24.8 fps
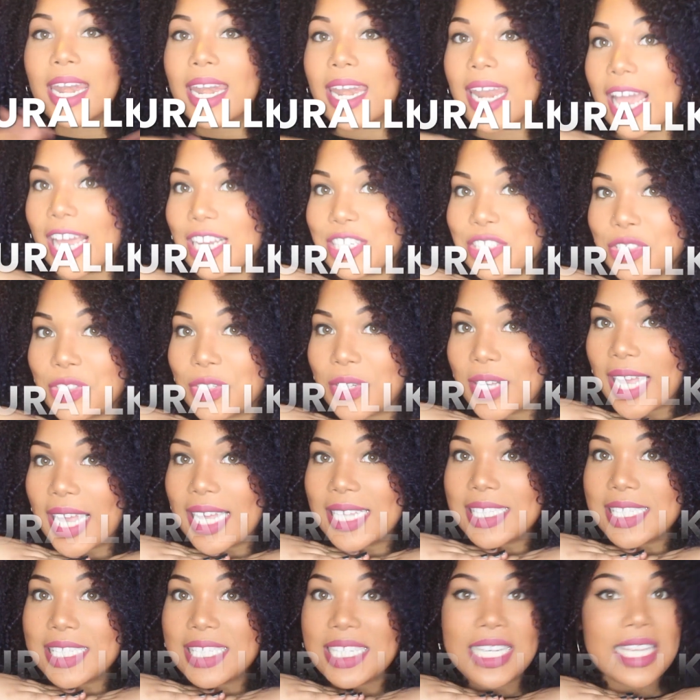Natural
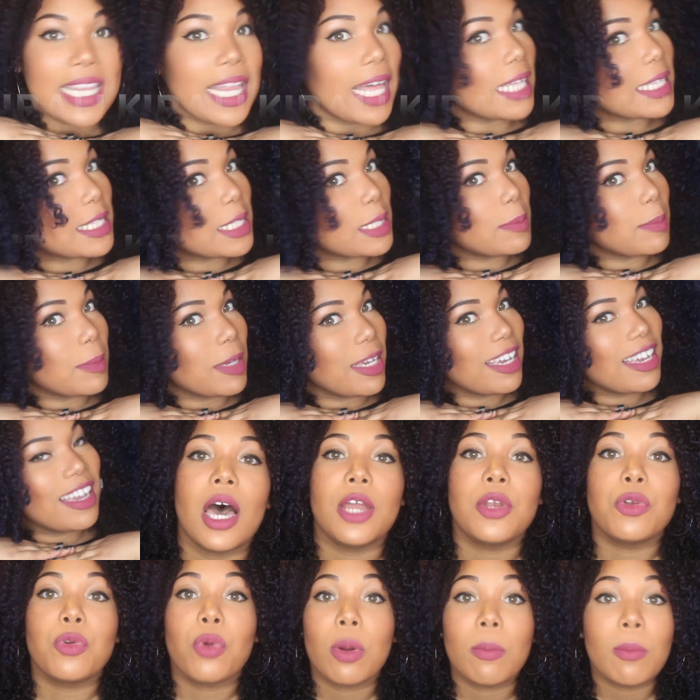Kenzie, that's me.
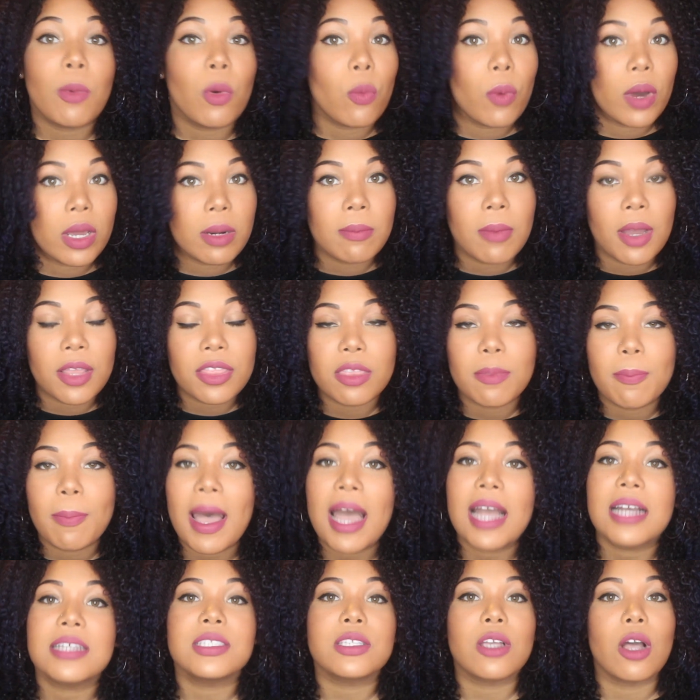A normal one month
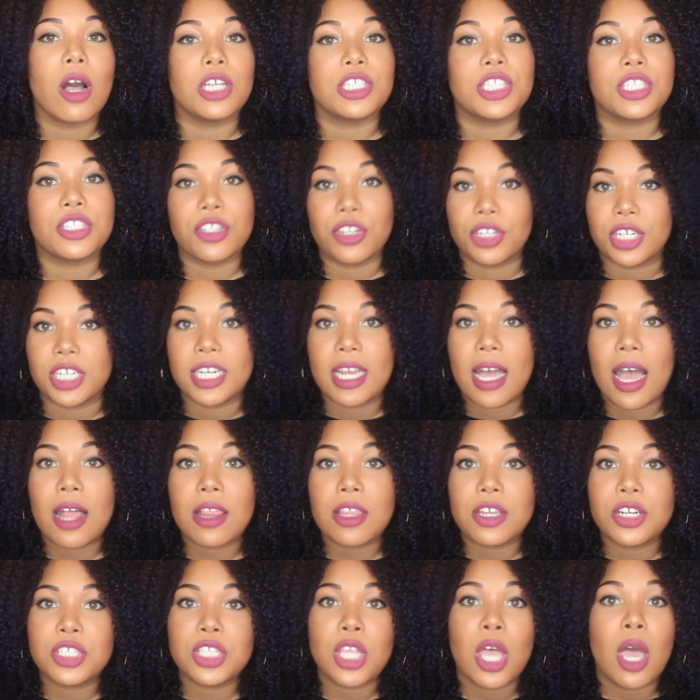box costs
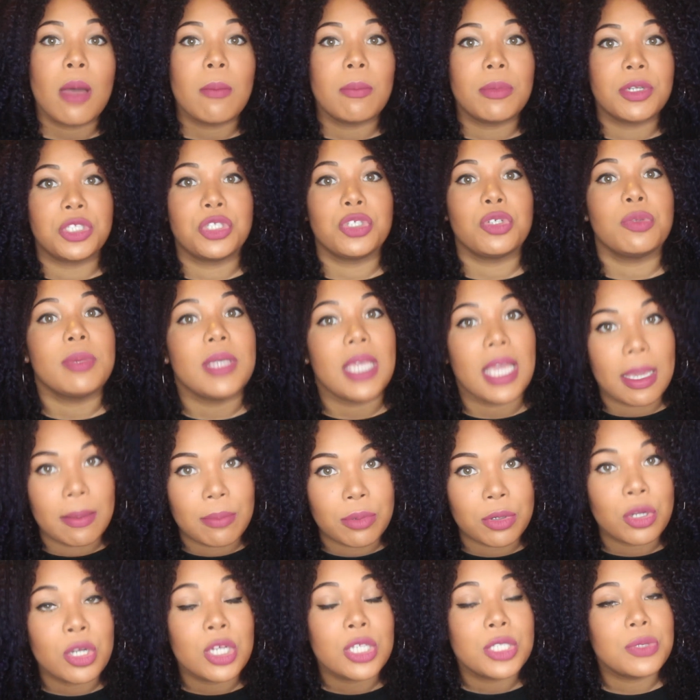$30, but you'll be
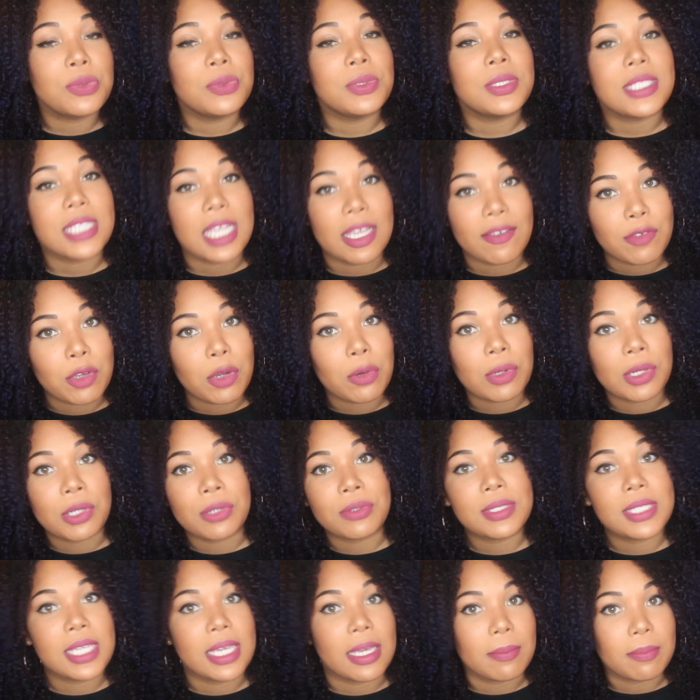able to save your
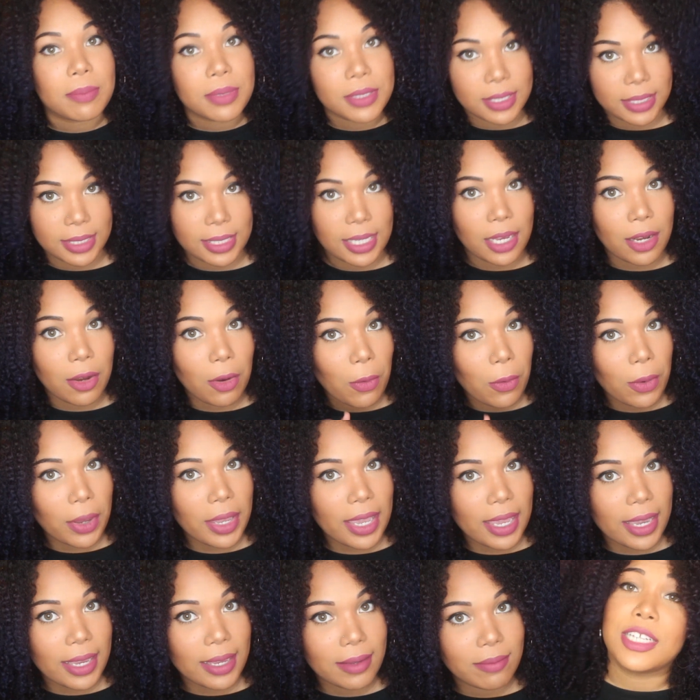little 10%,
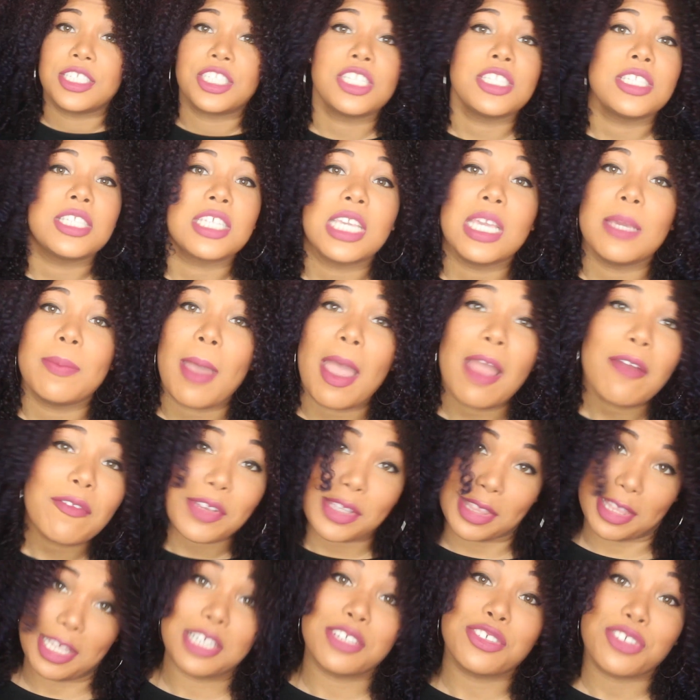okay? And just to keep
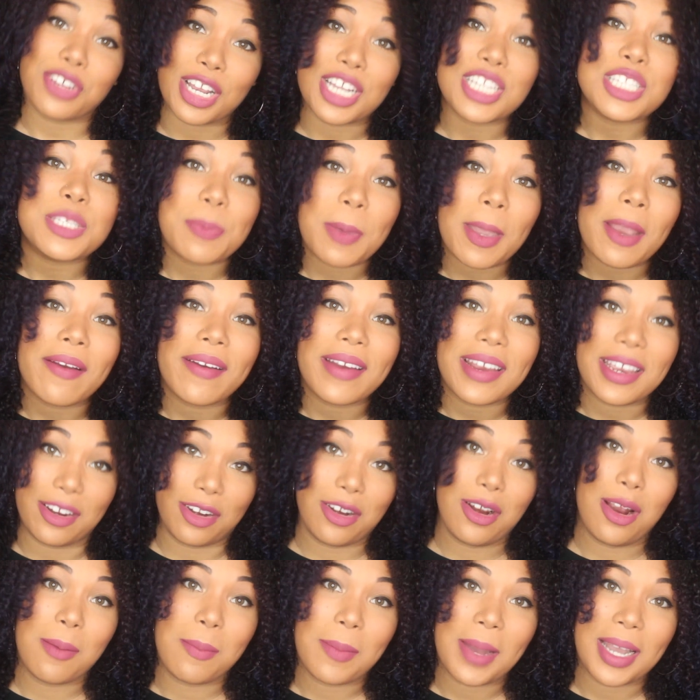everything transparent
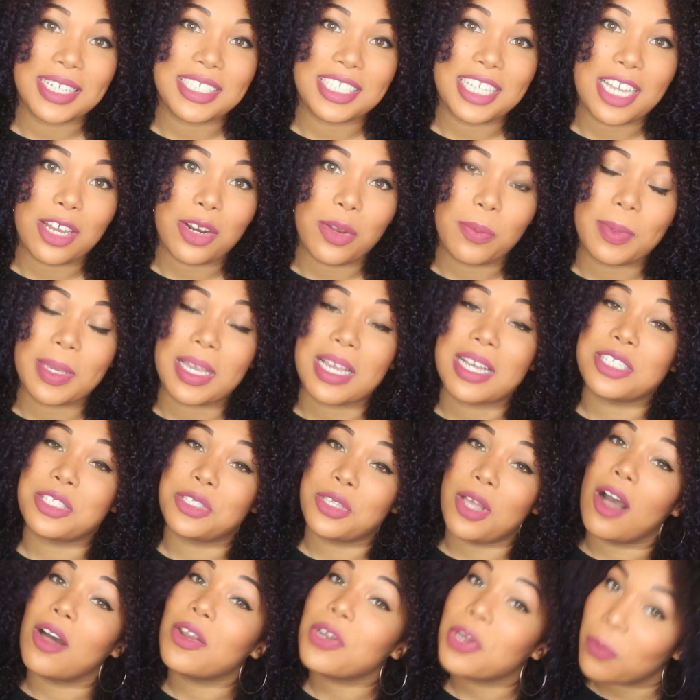here on my channel,
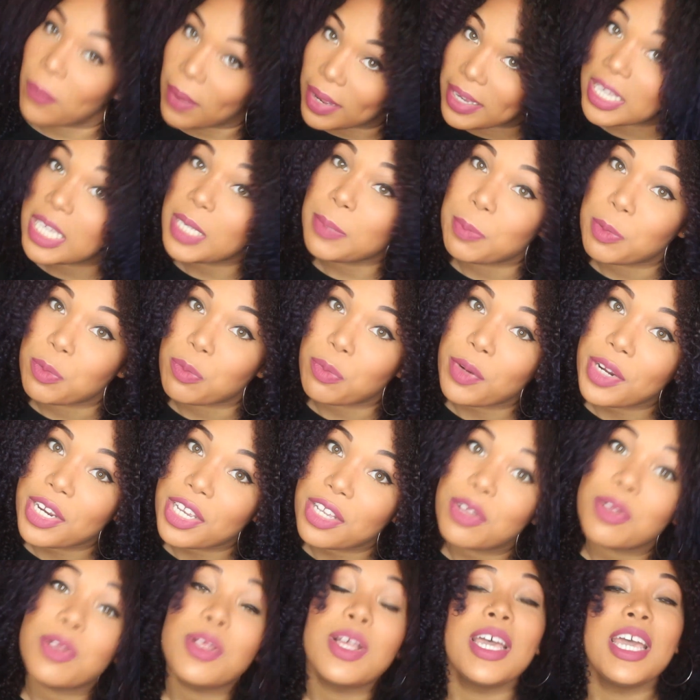because y'all know I keep it
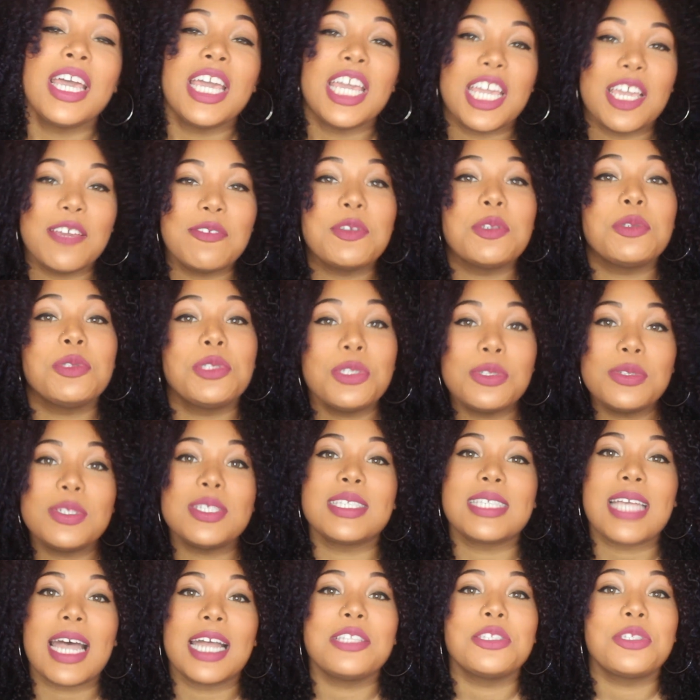real, if you do
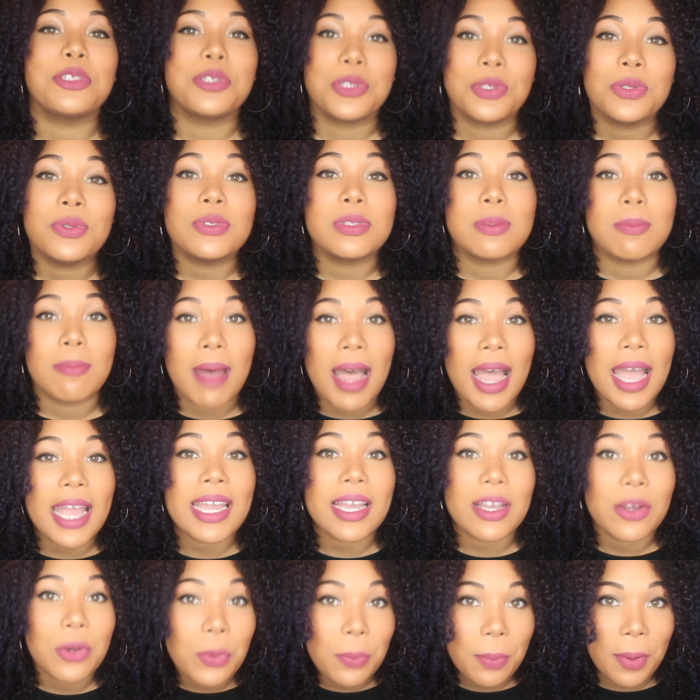decide to use
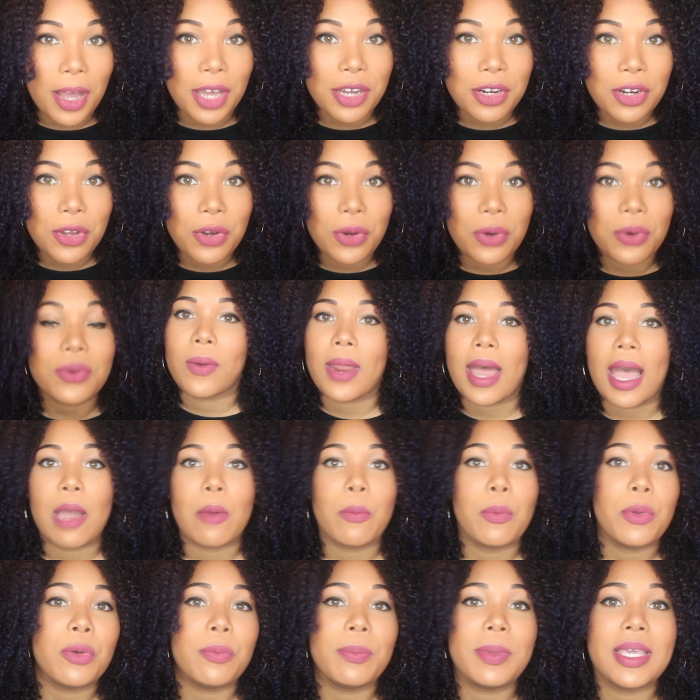my coupon code,
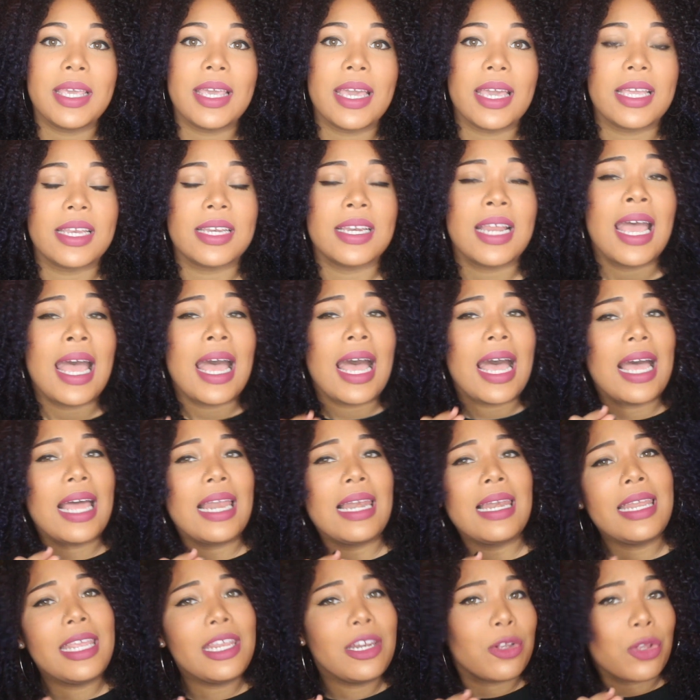I will be getting
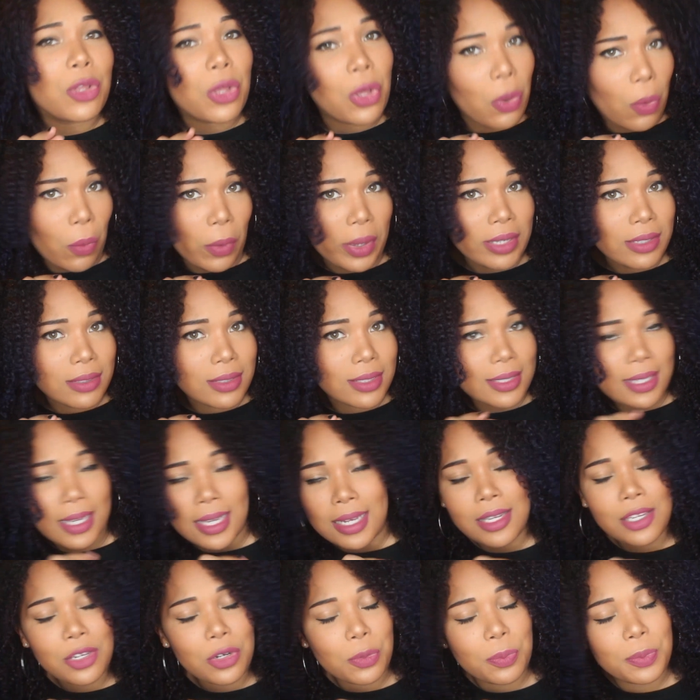a little coin,
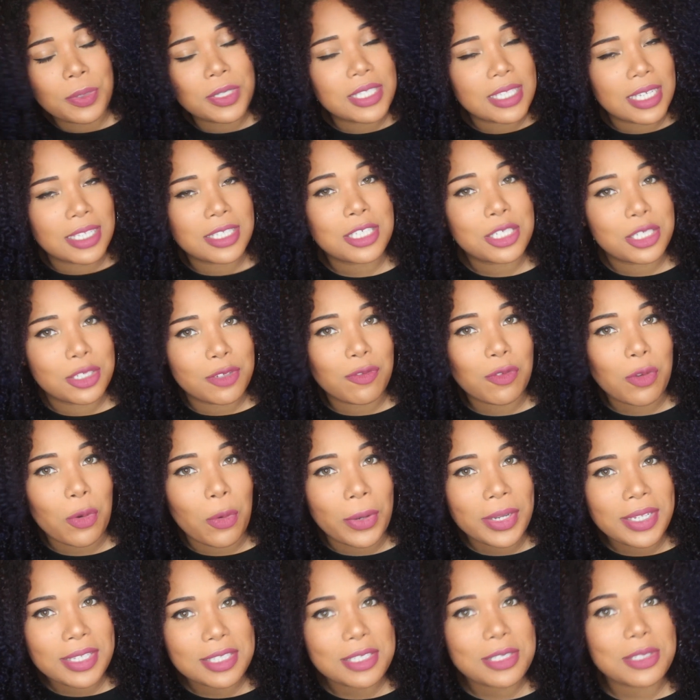a little percentage of
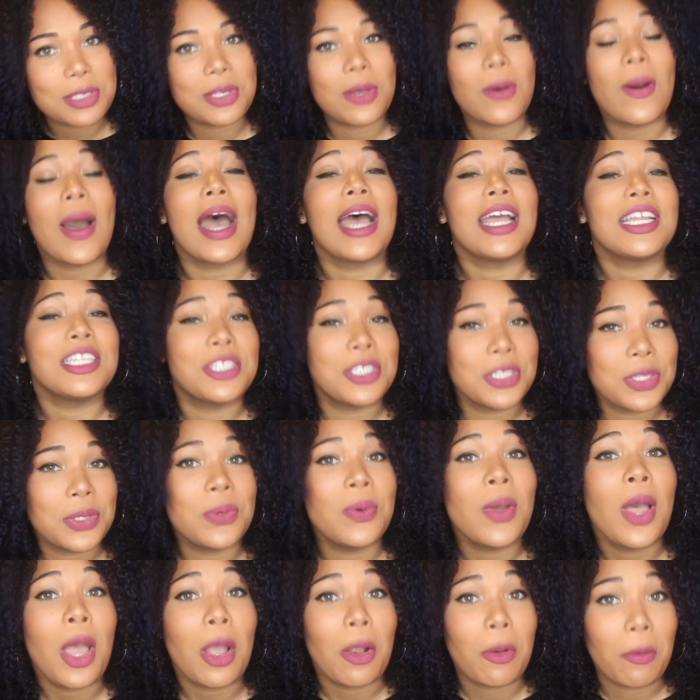coin. so I
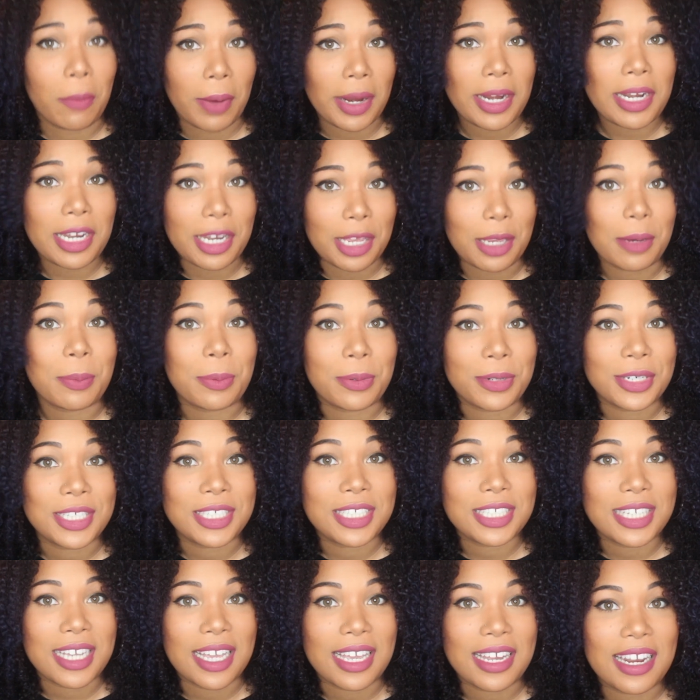do greatly
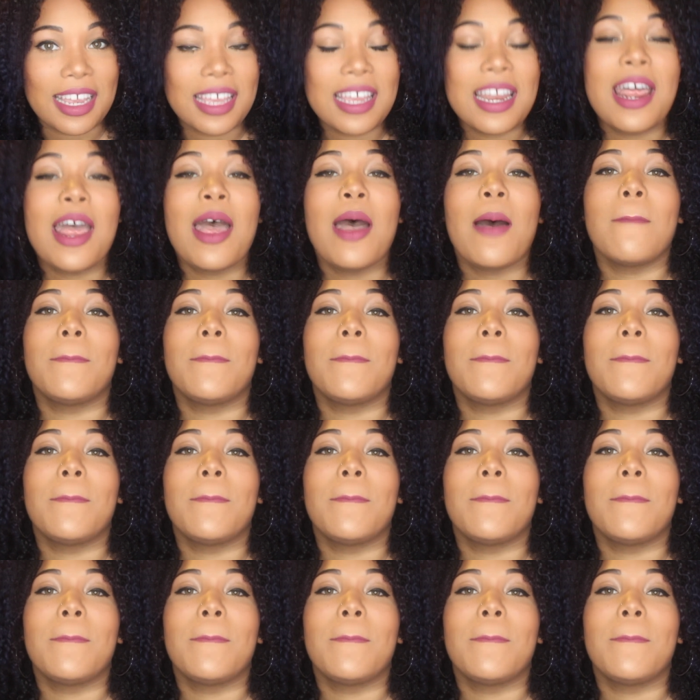appreciate it.